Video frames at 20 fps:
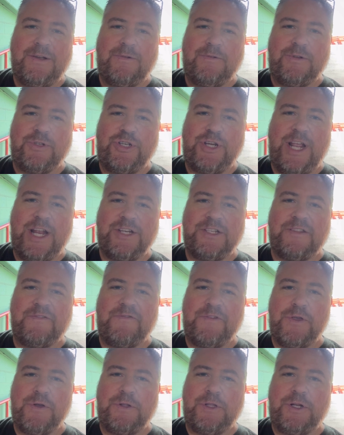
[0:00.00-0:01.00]
We'll change the
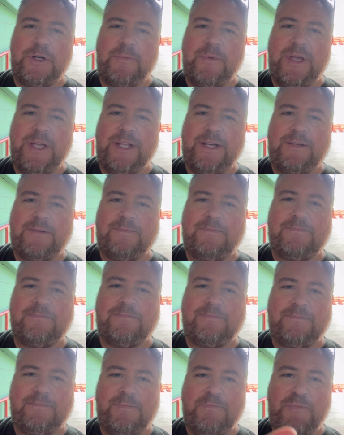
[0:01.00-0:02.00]
view a little bit.
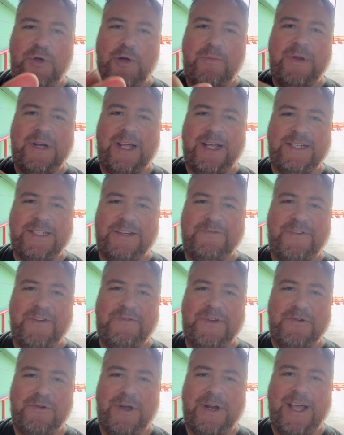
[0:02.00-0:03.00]
Bowman nineteen
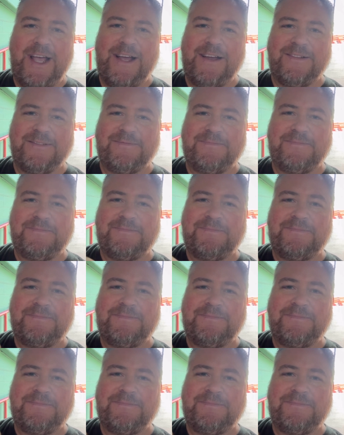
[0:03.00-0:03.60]
fifty-one out.